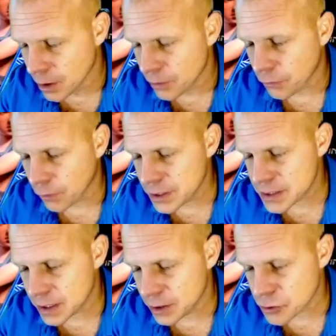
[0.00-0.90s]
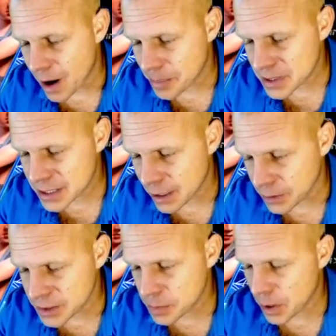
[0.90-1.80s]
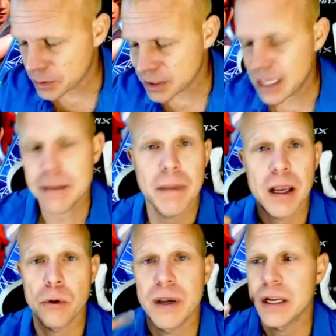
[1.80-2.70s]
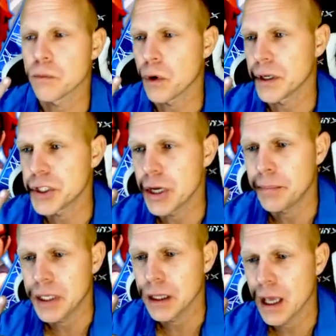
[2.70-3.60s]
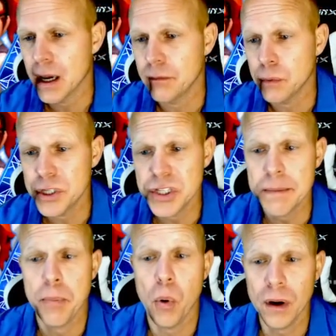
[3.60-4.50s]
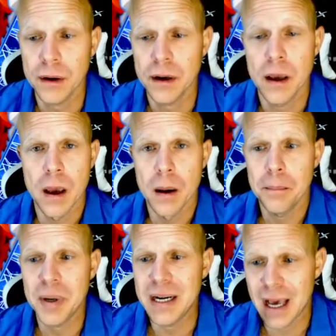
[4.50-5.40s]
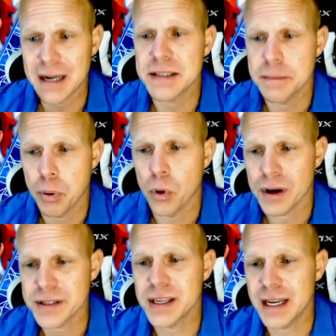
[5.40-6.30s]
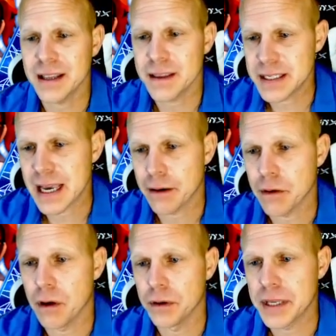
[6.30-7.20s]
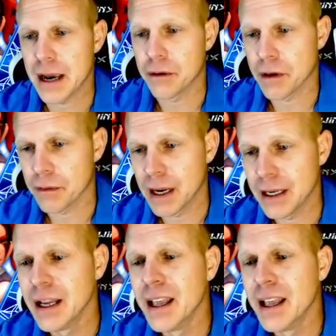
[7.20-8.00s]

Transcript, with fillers: freezing, dropping Skelly spells to keep my queen and royal champion alive, which is important but not as important as getting the town hall down, all right?